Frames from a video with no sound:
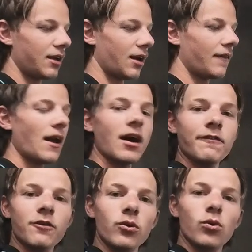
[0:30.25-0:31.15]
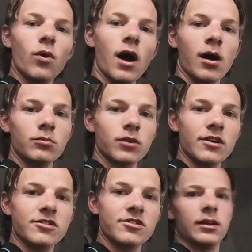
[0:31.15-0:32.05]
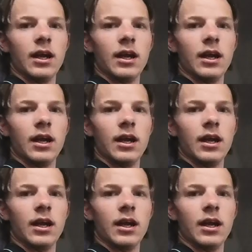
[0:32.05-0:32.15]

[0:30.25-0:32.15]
Now they are for your armrests.